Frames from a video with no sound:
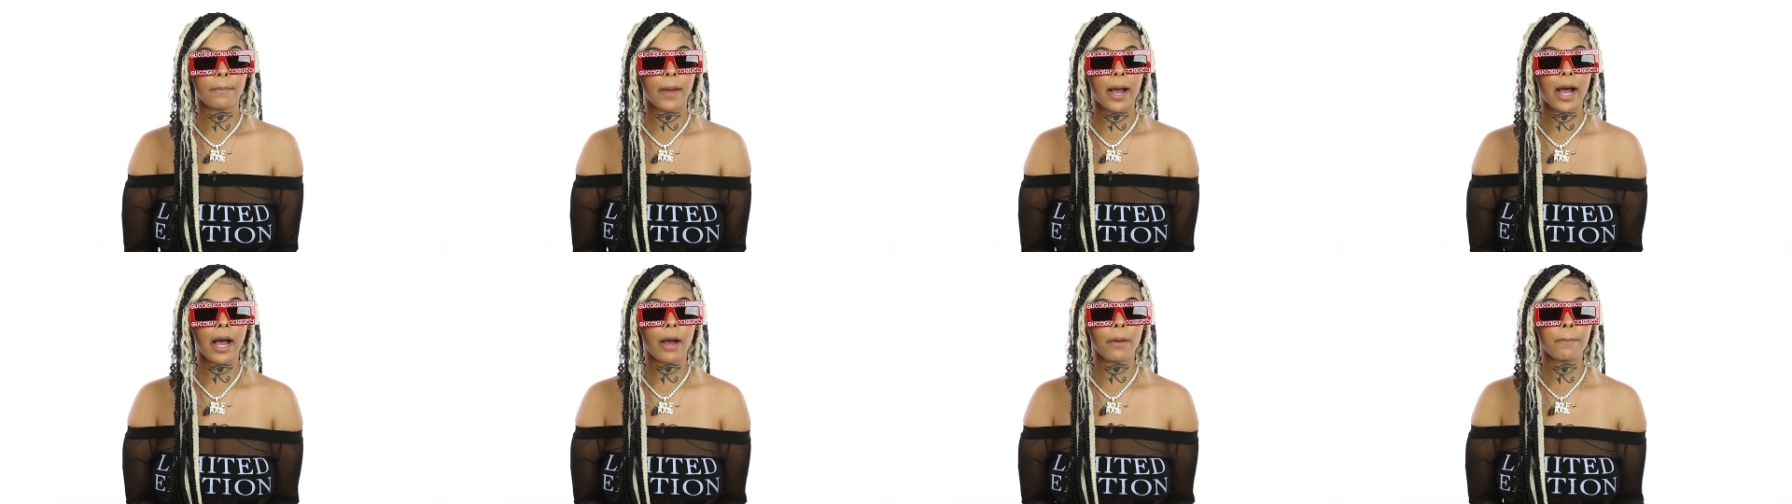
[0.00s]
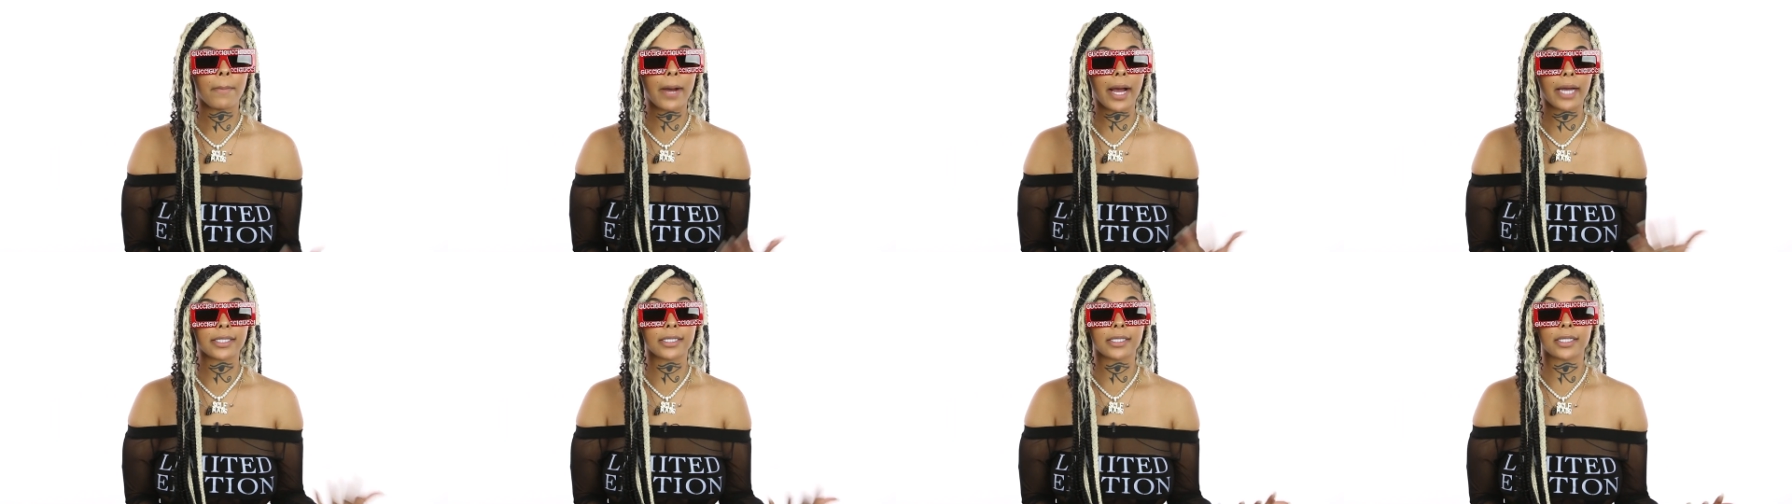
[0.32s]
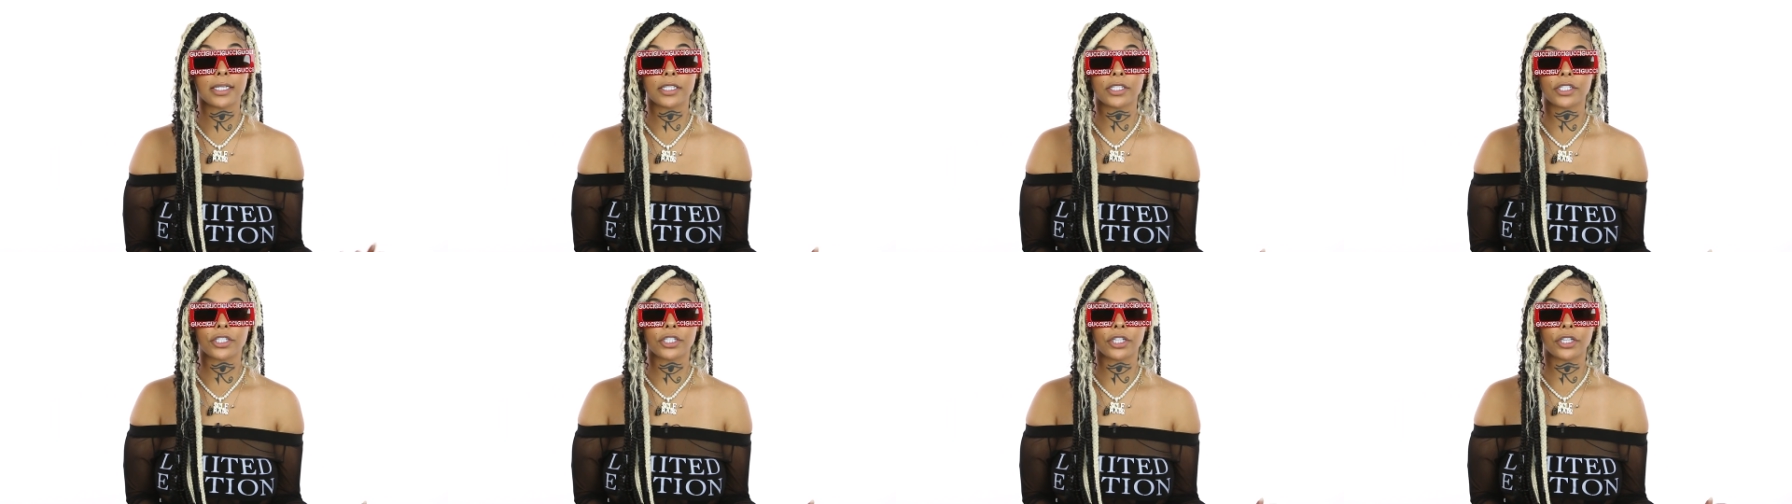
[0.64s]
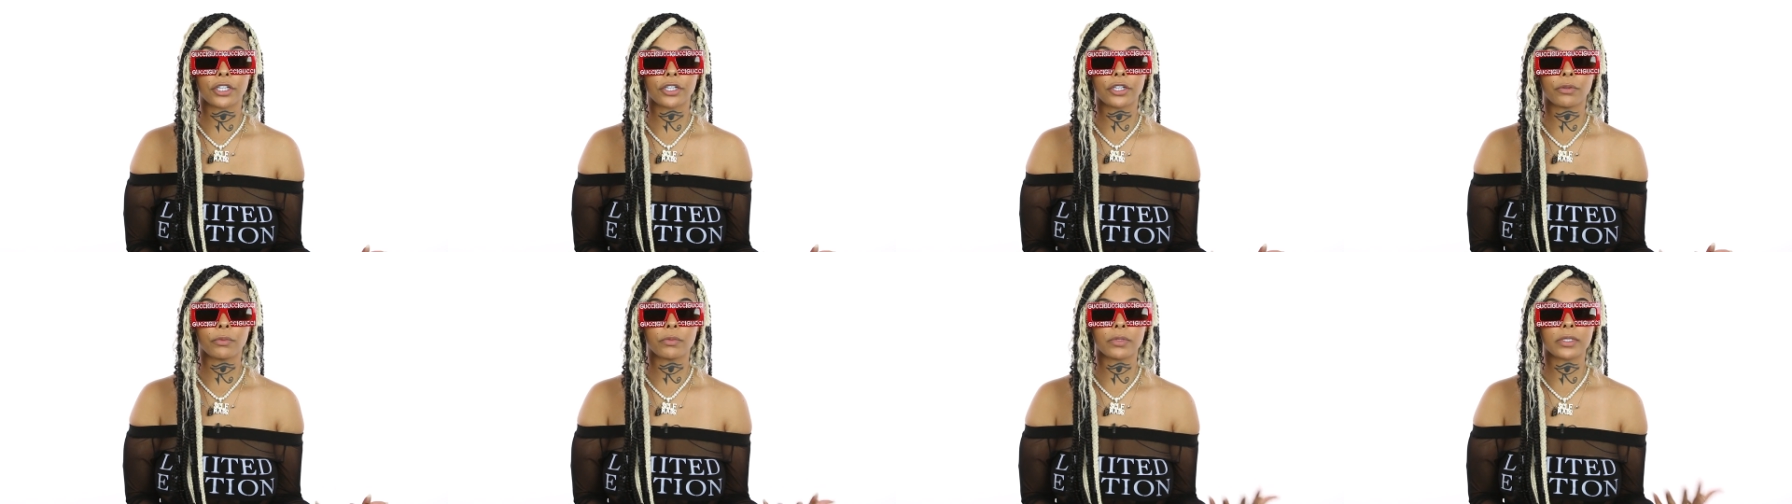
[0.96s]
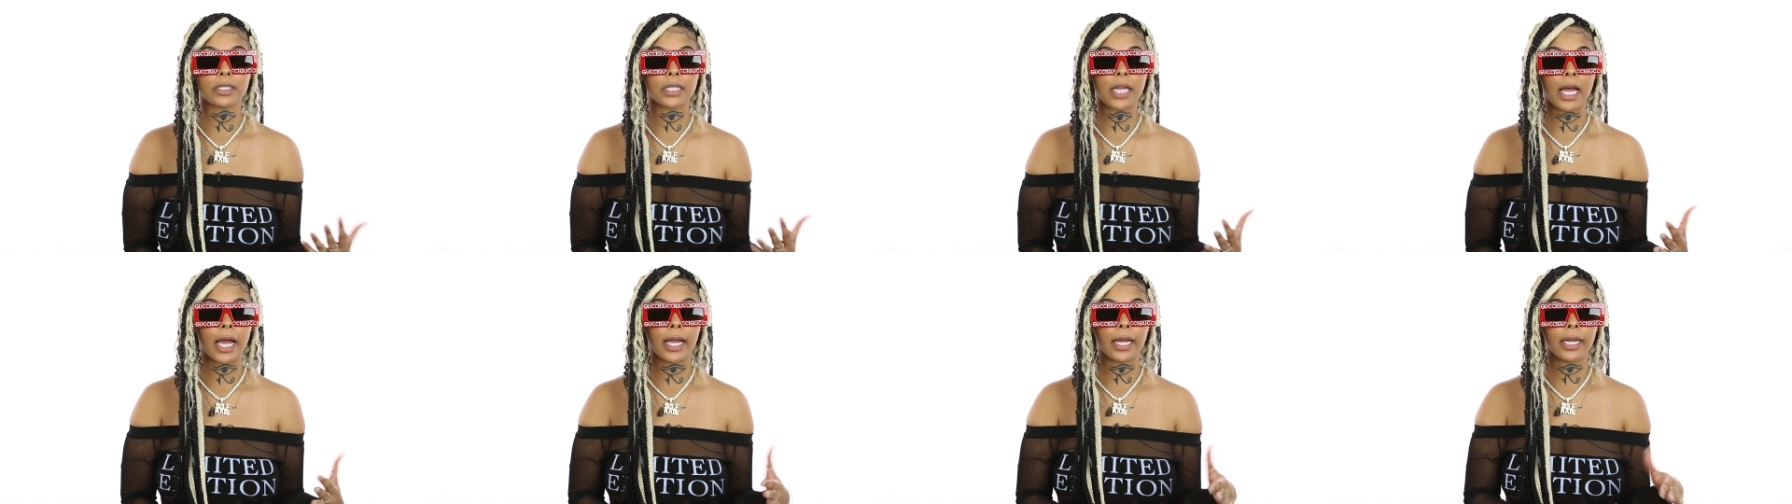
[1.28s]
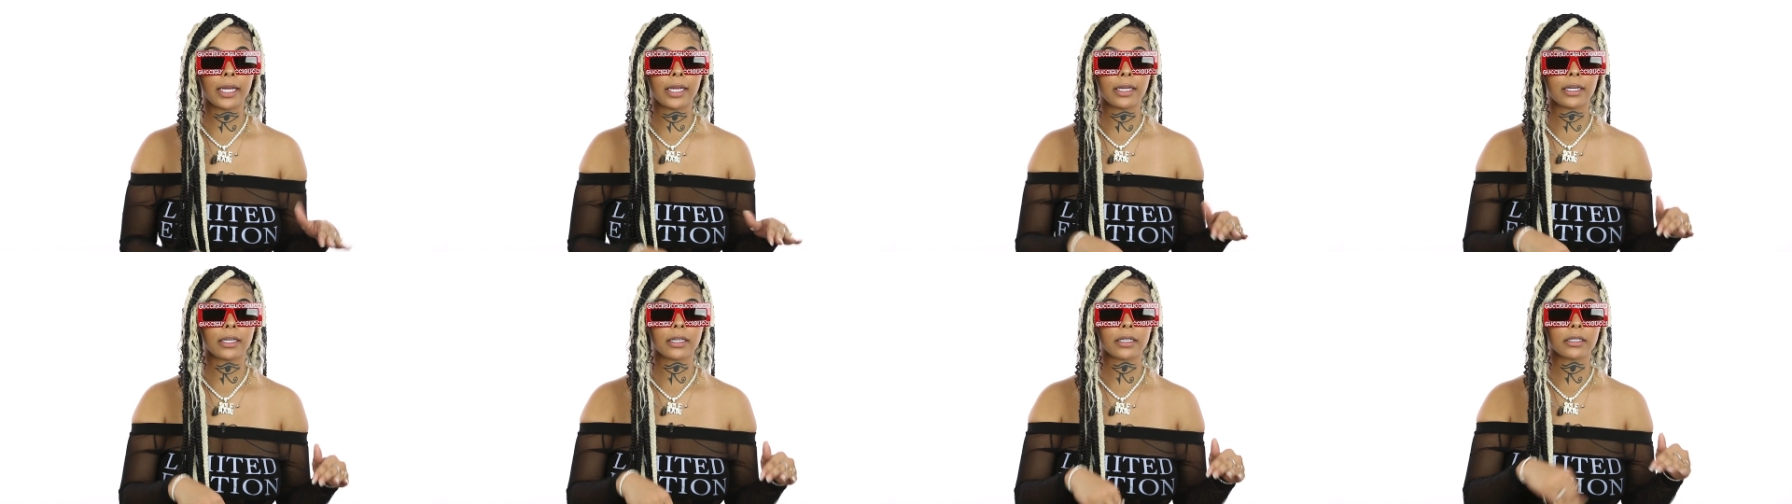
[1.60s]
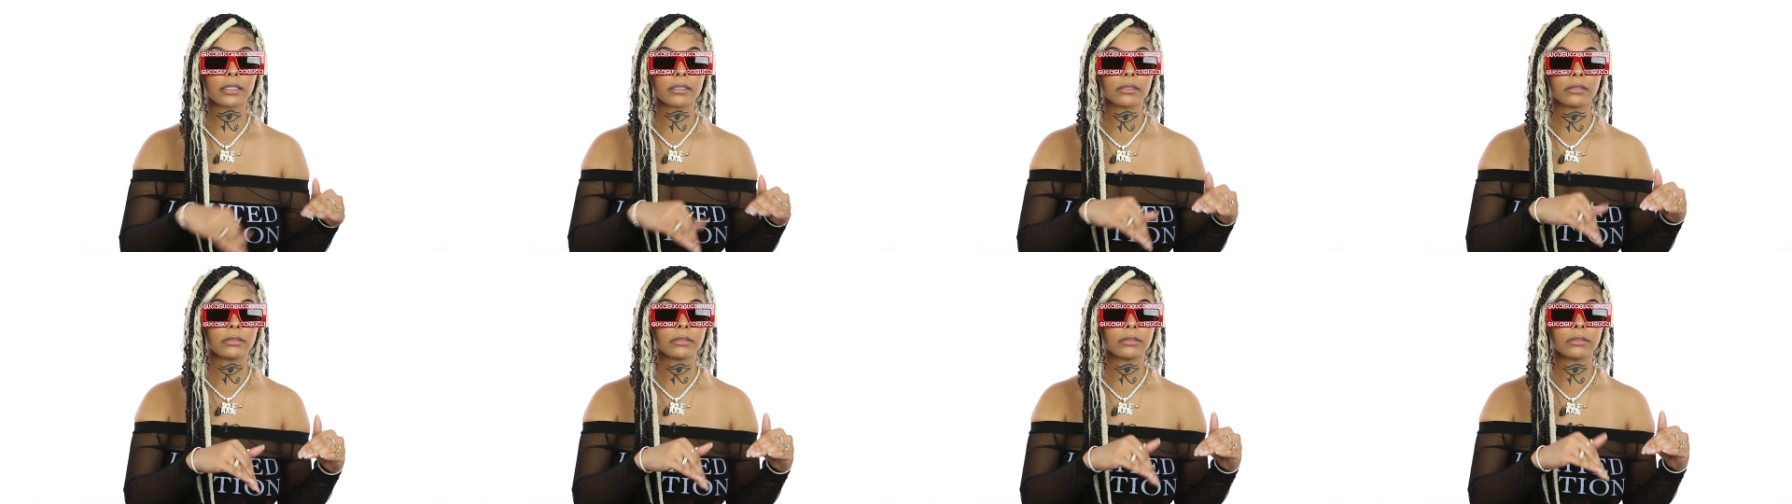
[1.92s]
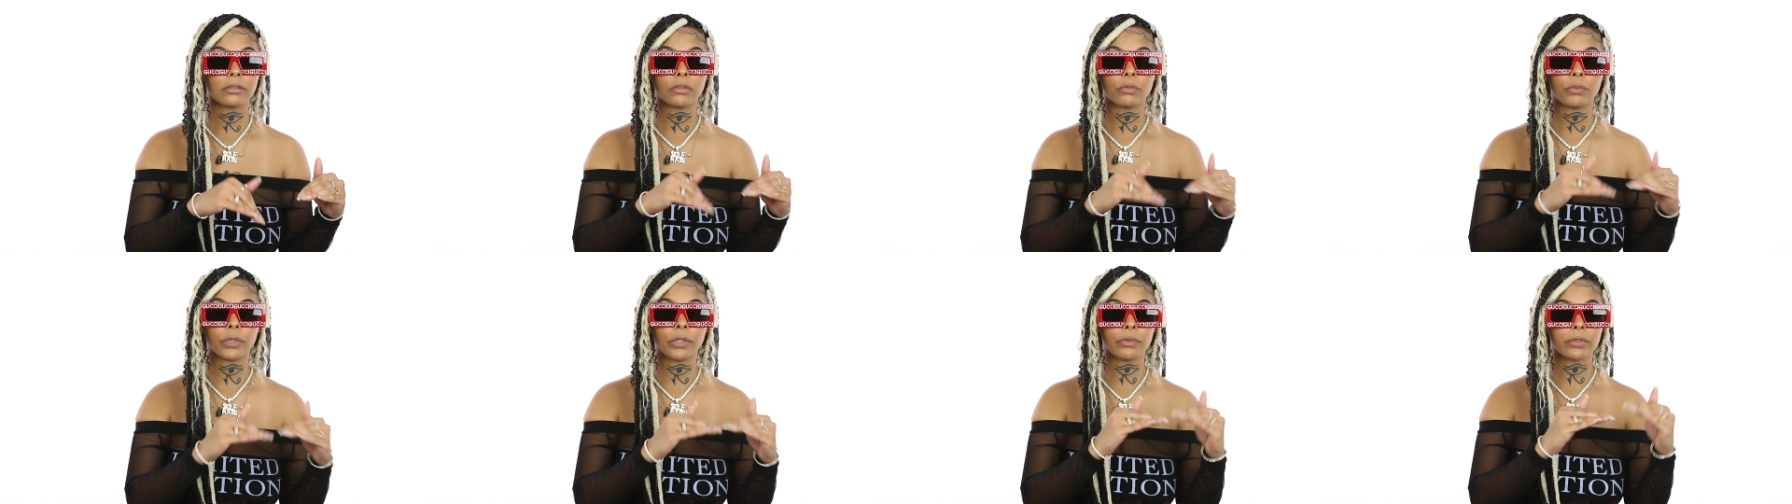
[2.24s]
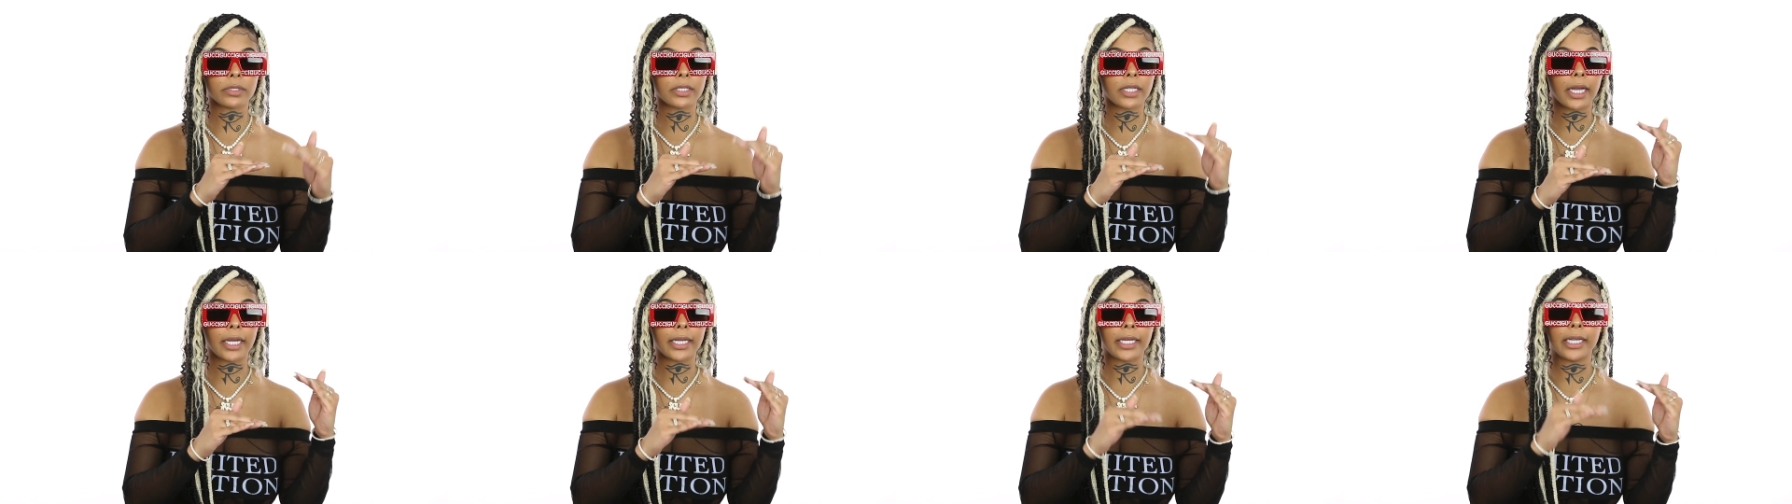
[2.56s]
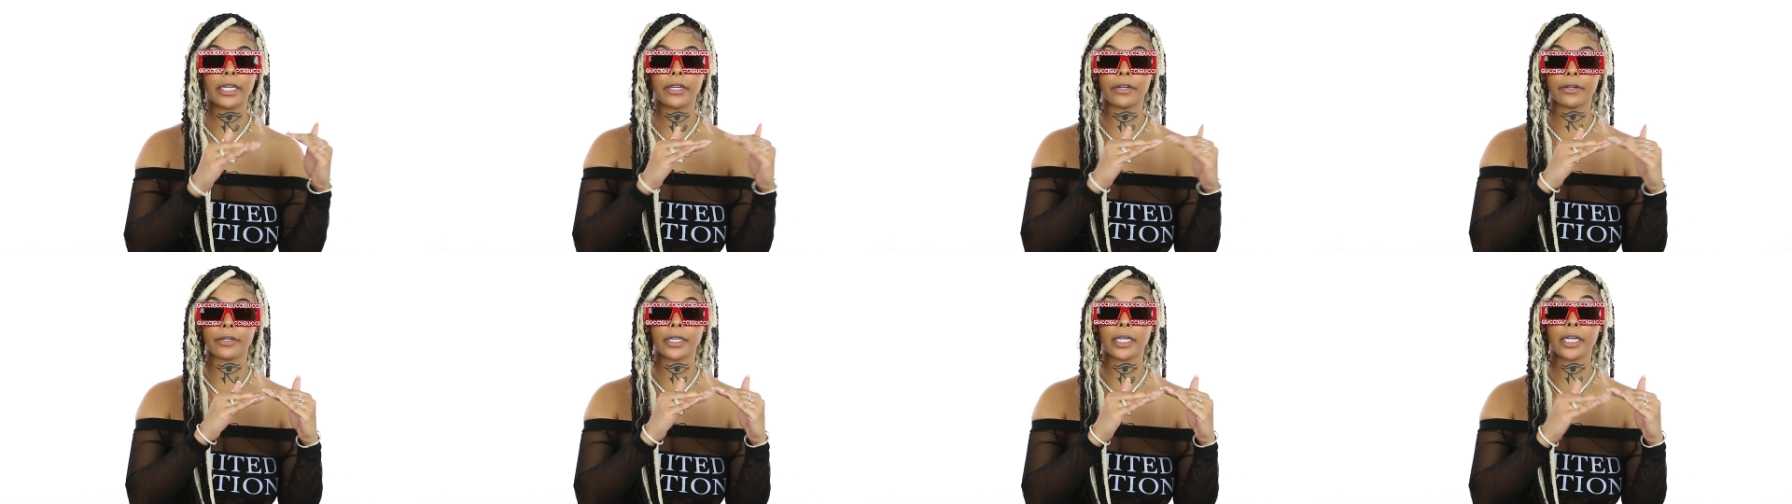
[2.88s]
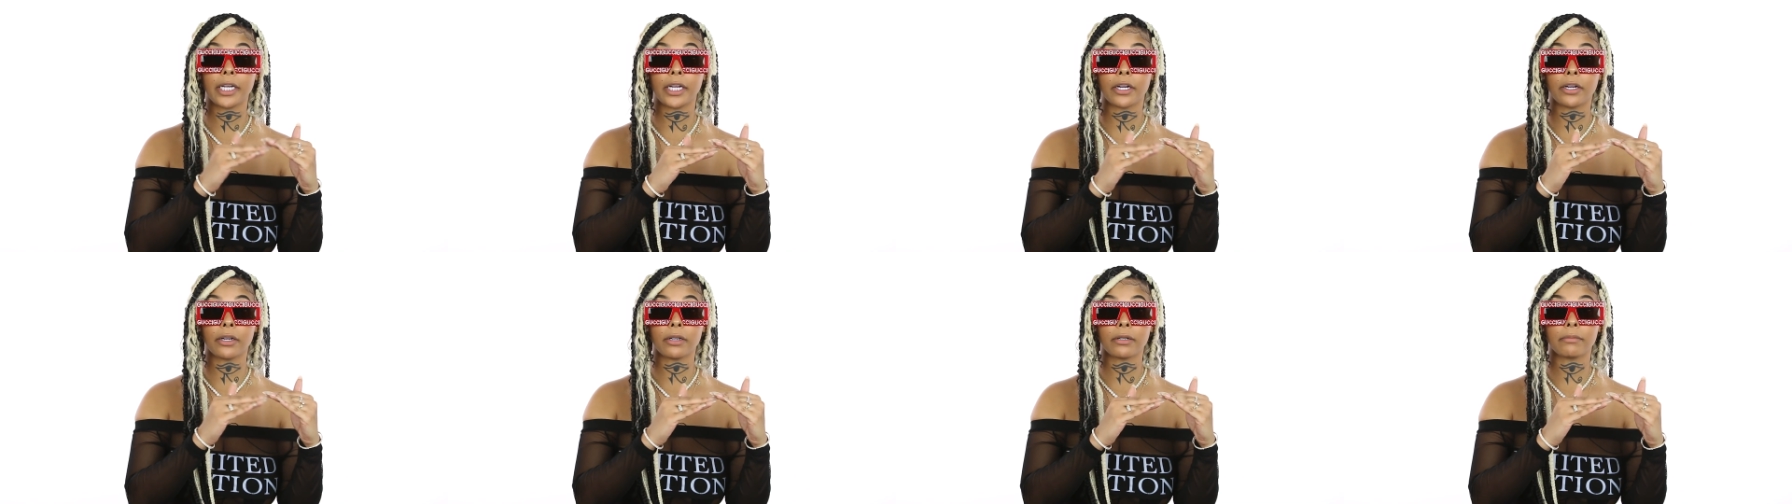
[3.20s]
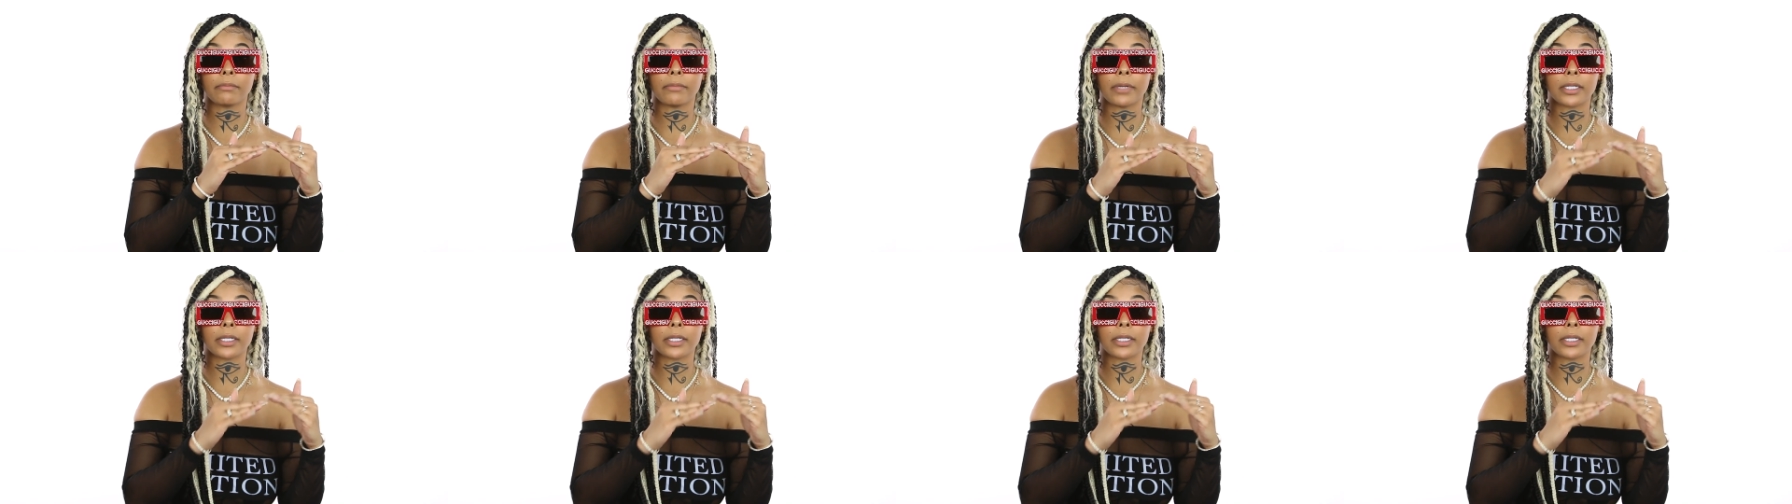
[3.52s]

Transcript: I, uh, my sister was like, we was like here and here.